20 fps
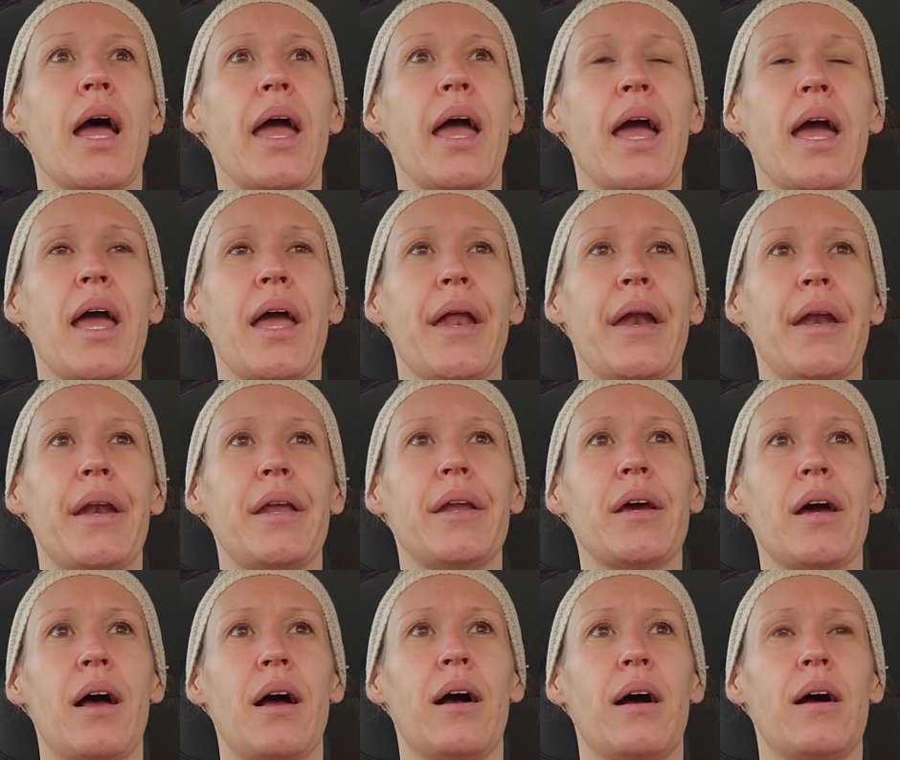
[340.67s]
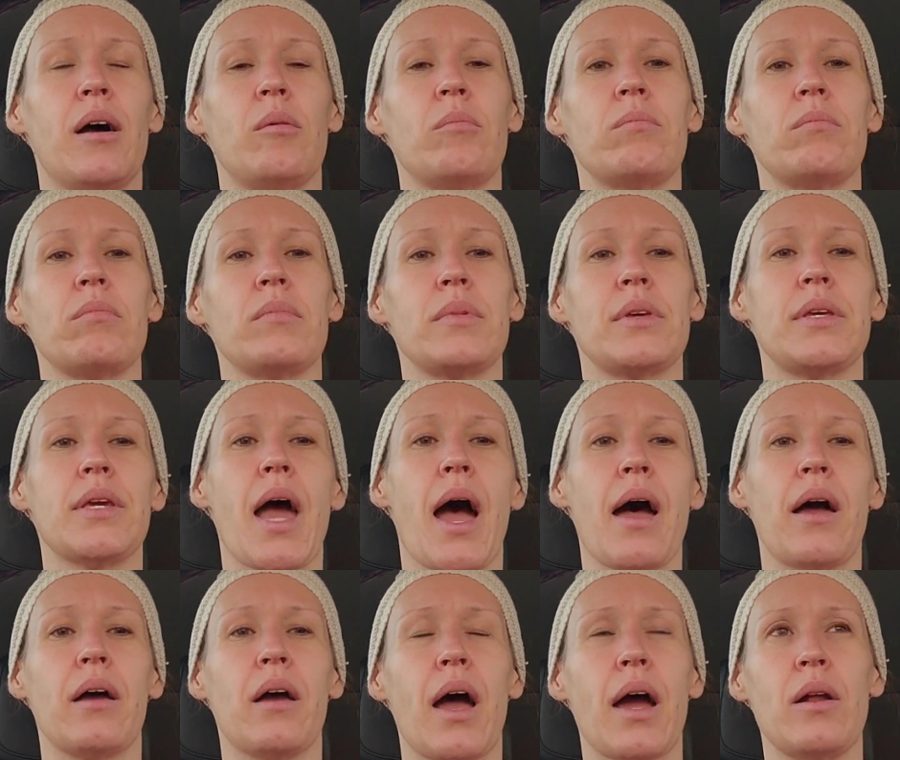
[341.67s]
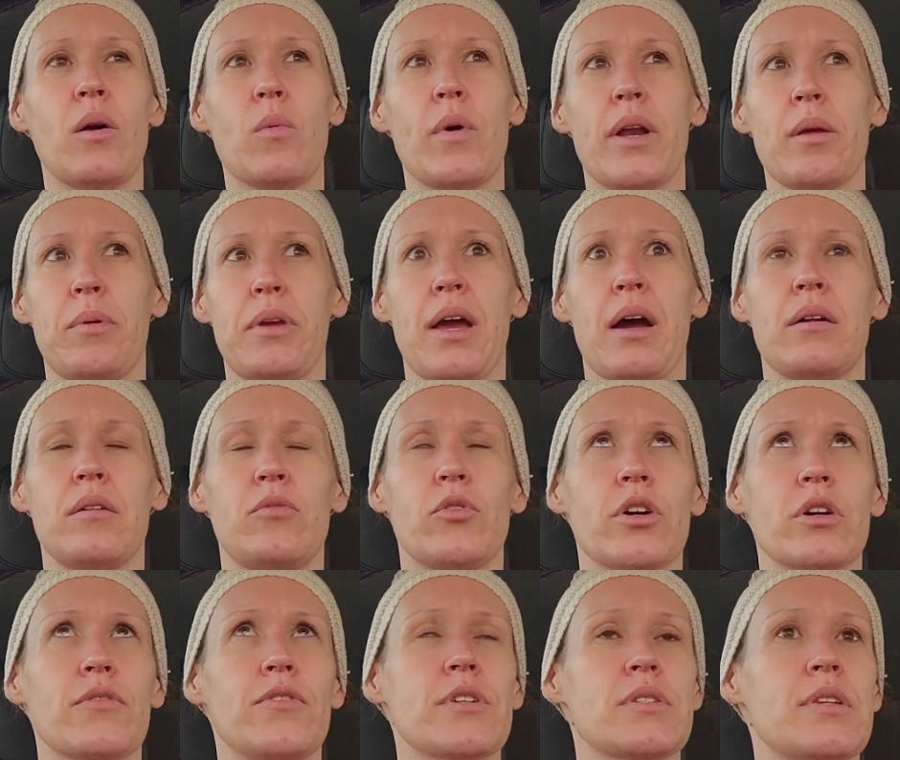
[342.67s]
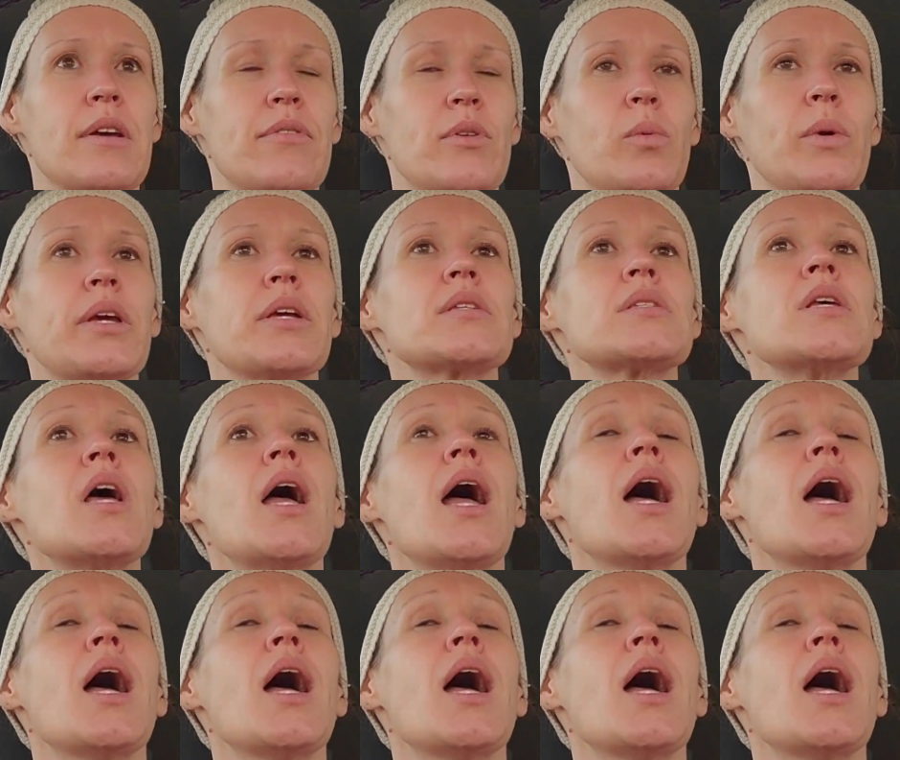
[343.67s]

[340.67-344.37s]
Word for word: And um, yeah, I don't want to be out of work for seven weeks.